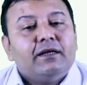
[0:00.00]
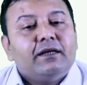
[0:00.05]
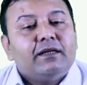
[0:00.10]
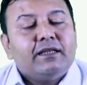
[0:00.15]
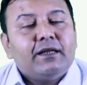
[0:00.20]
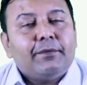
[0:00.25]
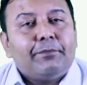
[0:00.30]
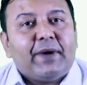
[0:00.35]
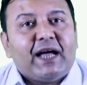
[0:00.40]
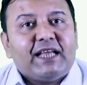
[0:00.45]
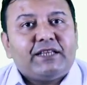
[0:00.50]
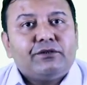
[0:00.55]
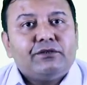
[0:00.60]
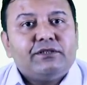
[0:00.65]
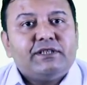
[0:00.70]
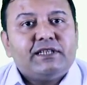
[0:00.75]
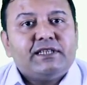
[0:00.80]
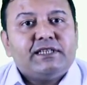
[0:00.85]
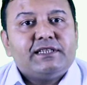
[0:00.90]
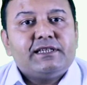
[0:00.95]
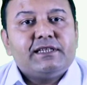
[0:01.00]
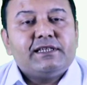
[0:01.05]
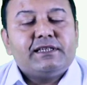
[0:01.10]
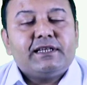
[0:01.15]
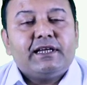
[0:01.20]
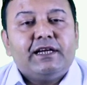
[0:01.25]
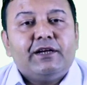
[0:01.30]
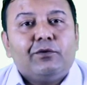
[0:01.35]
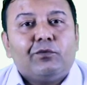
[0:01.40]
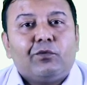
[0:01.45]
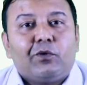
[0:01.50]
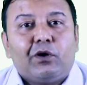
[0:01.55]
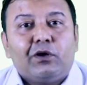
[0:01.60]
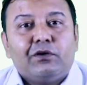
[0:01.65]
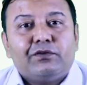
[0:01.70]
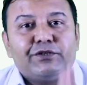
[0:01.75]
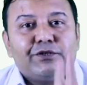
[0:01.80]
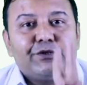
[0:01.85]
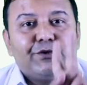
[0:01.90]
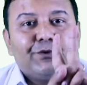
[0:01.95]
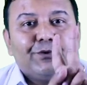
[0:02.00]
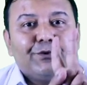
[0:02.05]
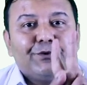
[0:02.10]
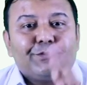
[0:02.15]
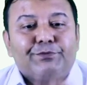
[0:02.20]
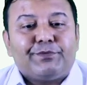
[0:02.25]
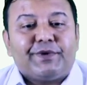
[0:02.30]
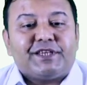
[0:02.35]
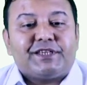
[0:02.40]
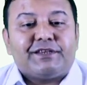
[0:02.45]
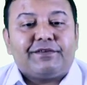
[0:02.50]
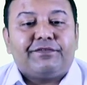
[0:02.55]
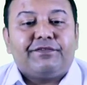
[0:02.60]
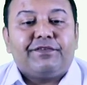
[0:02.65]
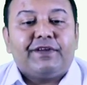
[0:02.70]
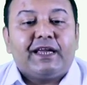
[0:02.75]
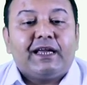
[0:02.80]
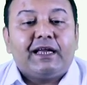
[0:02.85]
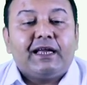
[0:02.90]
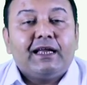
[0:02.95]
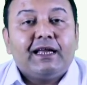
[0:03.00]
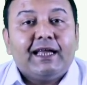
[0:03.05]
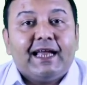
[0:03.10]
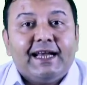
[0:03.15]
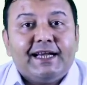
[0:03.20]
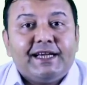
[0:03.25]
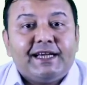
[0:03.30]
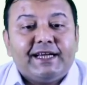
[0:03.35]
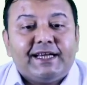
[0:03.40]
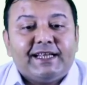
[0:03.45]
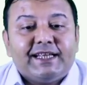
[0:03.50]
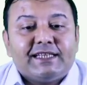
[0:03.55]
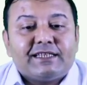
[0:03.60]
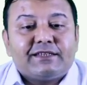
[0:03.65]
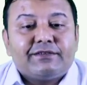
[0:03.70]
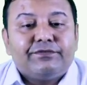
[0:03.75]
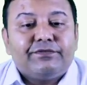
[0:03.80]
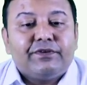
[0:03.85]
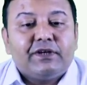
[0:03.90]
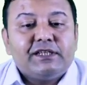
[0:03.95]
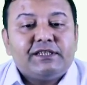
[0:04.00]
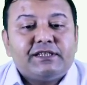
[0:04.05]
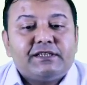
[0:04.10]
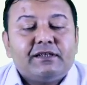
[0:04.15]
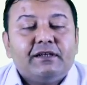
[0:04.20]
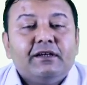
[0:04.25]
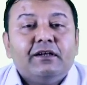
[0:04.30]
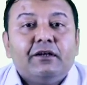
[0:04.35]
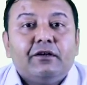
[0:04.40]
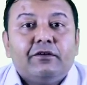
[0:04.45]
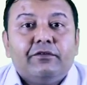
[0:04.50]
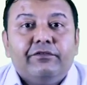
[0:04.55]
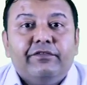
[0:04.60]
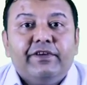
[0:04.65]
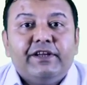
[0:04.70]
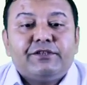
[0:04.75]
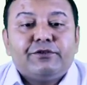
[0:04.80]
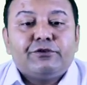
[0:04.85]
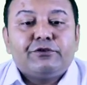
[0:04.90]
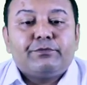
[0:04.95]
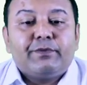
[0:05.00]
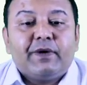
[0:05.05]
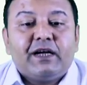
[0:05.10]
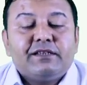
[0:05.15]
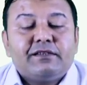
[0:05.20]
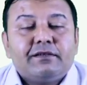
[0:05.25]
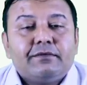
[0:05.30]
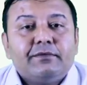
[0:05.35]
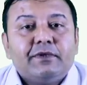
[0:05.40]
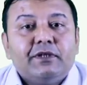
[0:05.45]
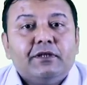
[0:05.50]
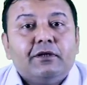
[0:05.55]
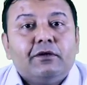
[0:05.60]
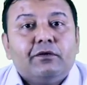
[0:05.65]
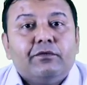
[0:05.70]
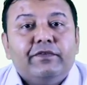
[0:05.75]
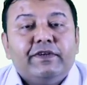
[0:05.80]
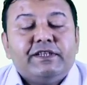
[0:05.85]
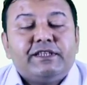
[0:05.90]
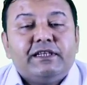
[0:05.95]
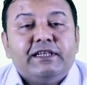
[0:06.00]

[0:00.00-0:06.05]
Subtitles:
The pathogenesis involves two specific entities. First, vasospasm, which